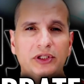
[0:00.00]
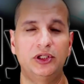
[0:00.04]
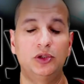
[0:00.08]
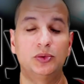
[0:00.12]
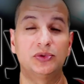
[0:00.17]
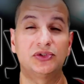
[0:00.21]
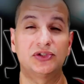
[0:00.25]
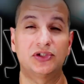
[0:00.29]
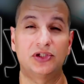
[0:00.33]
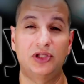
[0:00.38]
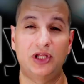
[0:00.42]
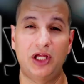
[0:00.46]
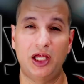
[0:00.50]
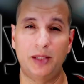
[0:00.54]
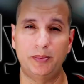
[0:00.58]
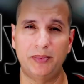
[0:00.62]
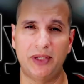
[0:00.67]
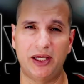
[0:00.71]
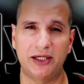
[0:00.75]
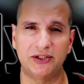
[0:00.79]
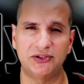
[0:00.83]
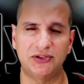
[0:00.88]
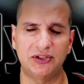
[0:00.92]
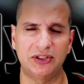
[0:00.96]
was
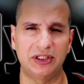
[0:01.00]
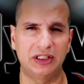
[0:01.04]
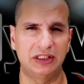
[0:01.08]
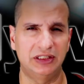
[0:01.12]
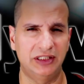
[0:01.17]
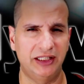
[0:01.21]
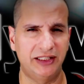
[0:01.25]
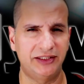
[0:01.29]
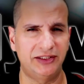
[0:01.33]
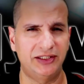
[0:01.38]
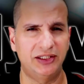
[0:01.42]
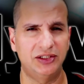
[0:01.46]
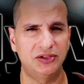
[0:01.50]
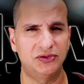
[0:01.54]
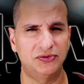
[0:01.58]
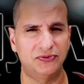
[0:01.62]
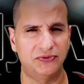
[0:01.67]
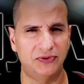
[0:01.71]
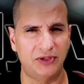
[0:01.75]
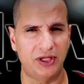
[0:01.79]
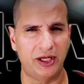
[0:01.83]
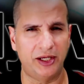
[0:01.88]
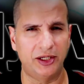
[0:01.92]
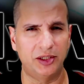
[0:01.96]
climaxing and let things
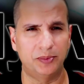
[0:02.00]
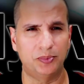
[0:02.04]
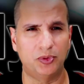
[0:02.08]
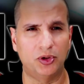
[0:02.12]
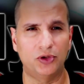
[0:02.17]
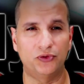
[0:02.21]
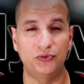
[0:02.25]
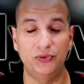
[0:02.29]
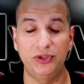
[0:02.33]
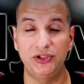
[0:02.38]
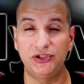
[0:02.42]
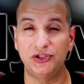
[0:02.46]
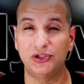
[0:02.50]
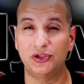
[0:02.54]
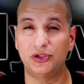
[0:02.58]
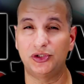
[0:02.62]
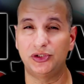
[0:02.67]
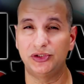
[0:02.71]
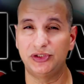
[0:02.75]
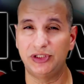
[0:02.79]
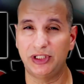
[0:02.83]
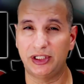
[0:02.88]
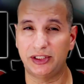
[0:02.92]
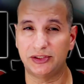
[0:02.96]
fly upon reaching her
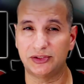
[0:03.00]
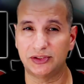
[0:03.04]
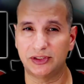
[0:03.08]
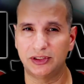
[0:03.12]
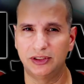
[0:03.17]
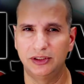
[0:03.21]
desk.